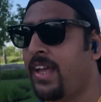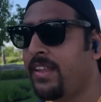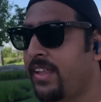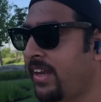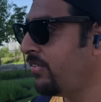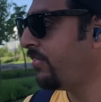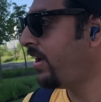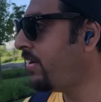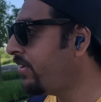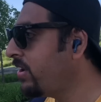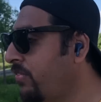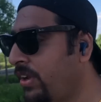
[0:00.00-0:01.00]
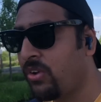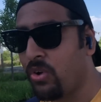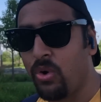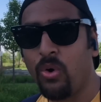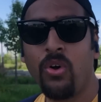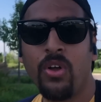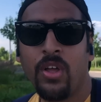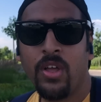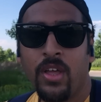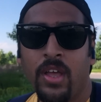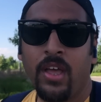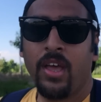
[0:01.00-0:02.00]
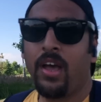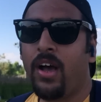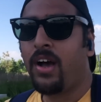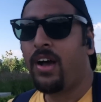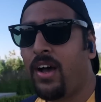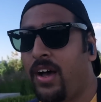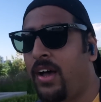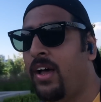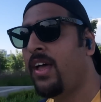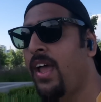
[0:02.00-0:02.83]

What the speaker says: and then wherever you will go,